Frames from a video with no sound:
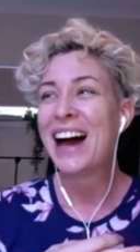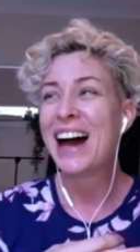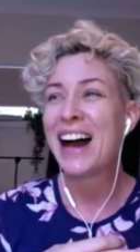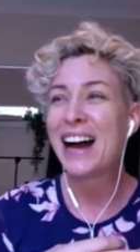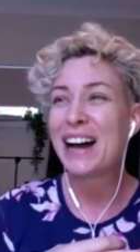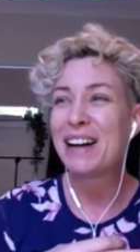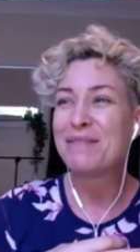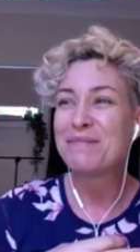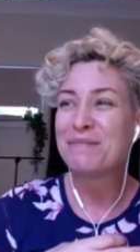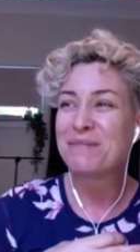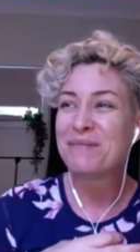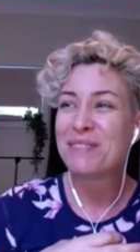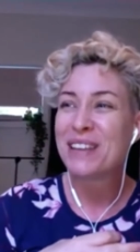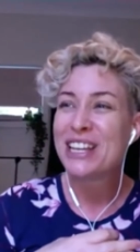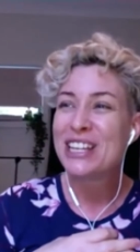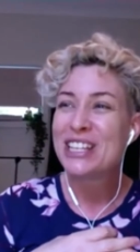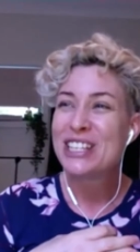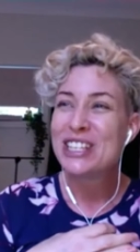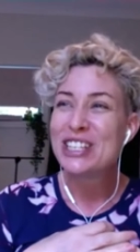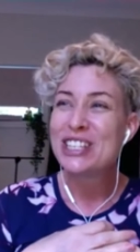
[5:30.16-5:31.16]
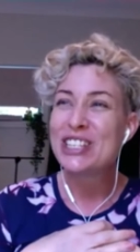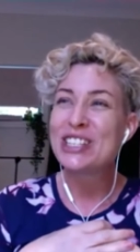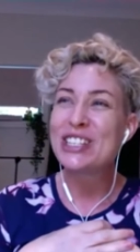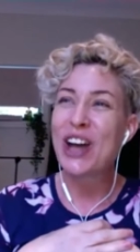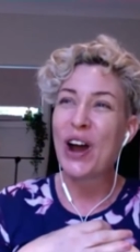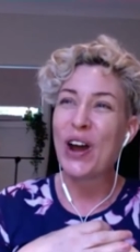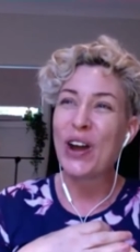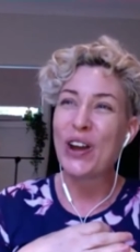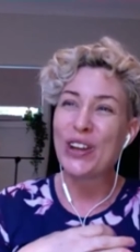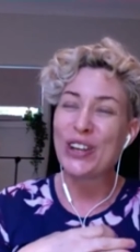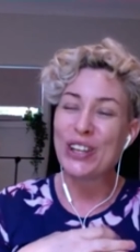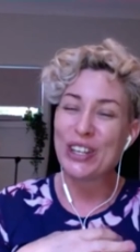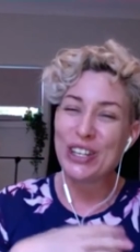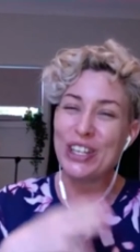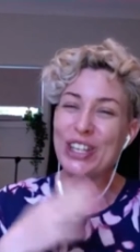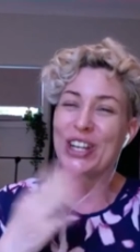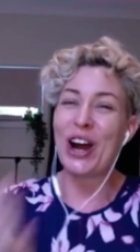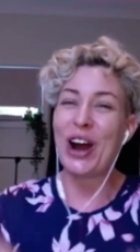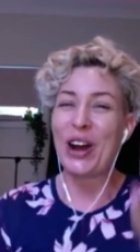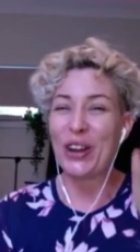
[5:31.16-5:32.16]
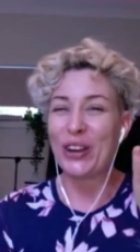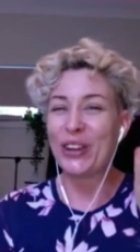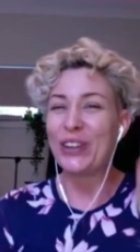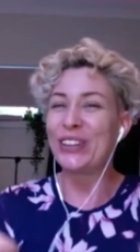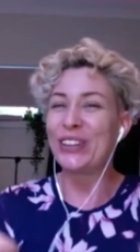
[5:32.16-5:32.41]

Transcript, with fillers: Um, so, you know,